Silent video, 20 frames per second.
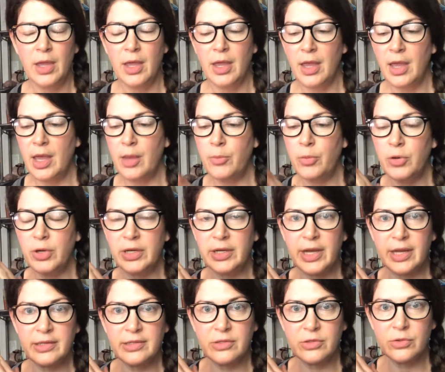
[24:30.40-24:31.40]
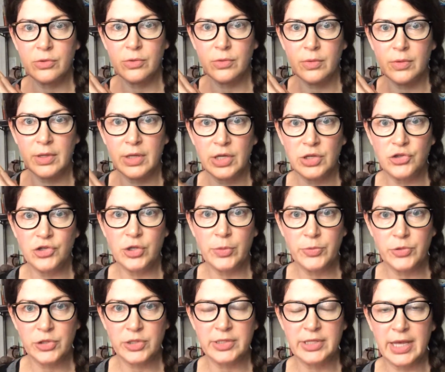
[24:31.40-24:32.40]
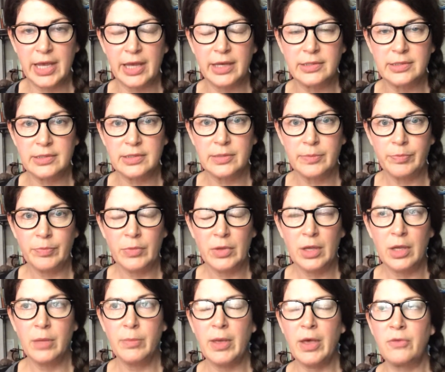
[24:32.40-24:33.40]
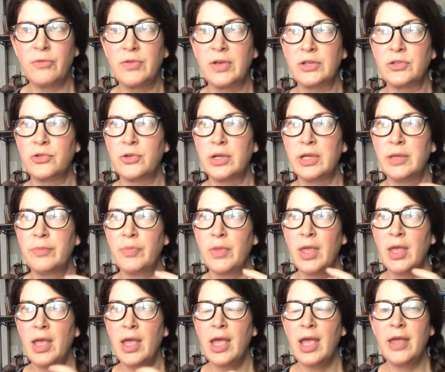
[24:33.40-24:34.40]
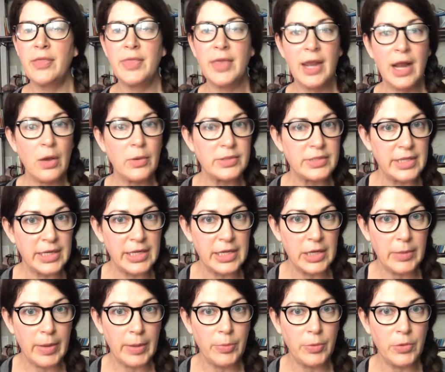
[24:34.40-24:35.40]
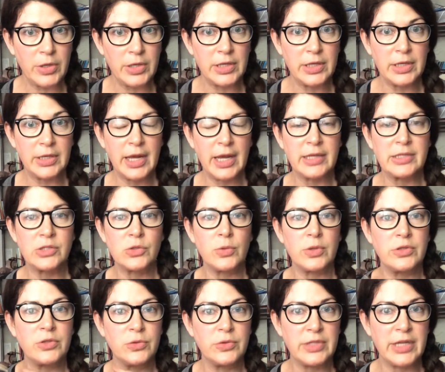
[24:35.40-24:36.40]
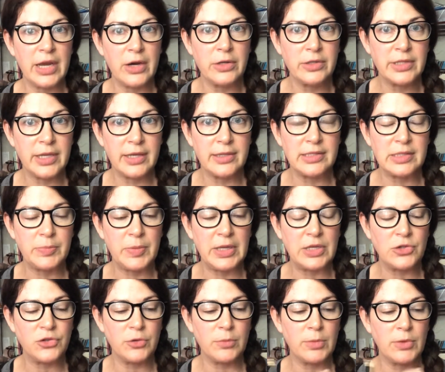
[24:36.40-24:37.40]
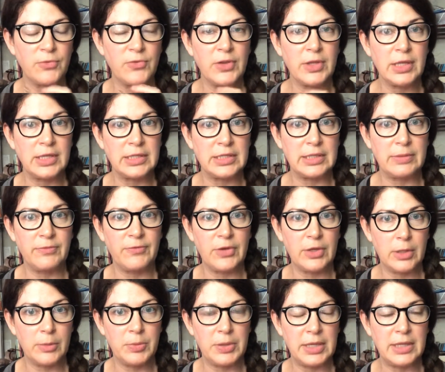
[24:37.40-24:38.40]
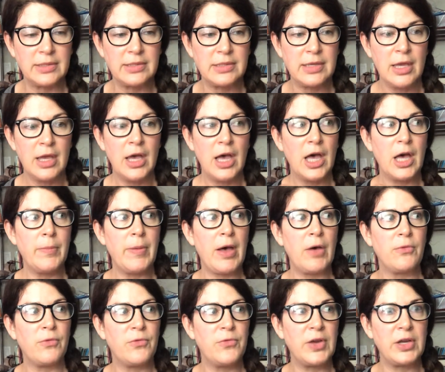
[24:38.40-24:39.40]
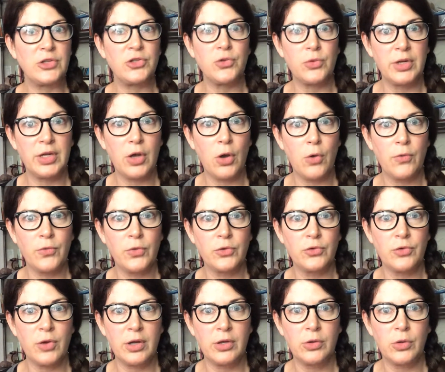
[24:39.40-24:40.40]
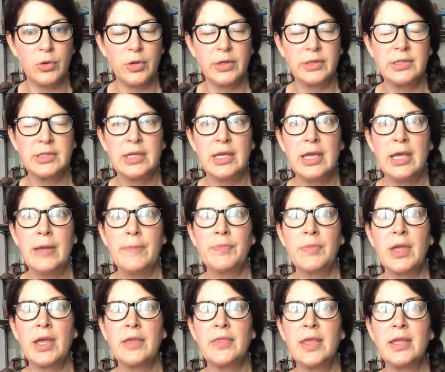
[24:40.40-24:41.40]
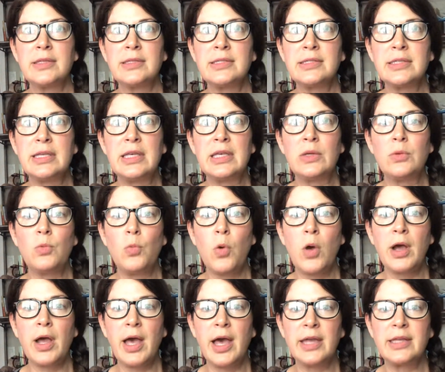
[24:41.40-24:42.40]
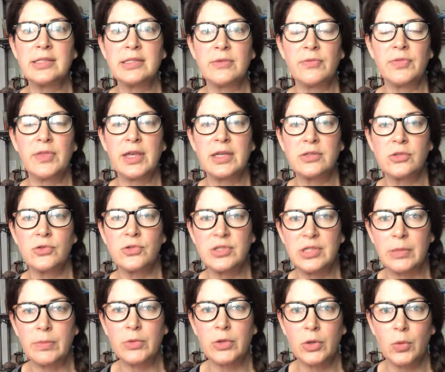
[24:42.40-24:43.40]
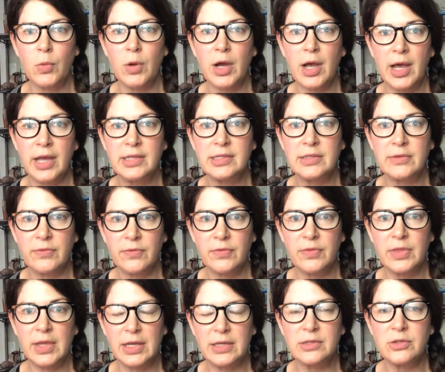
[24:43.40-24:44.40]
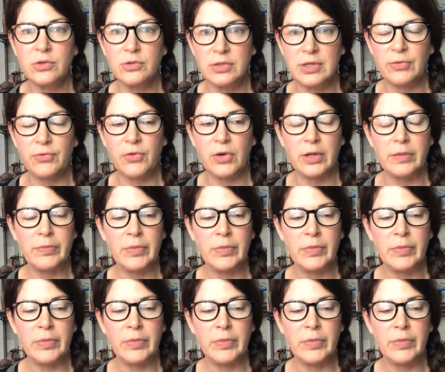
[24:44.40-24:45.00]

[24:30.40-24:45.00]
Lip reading: and put it next to an Egyptian text about victory. And then I was thinking about putting it next to a Duterte speech from the Philippines about victory over drug lords, and then seeing what kinds of things are similar and what kinds of things are different.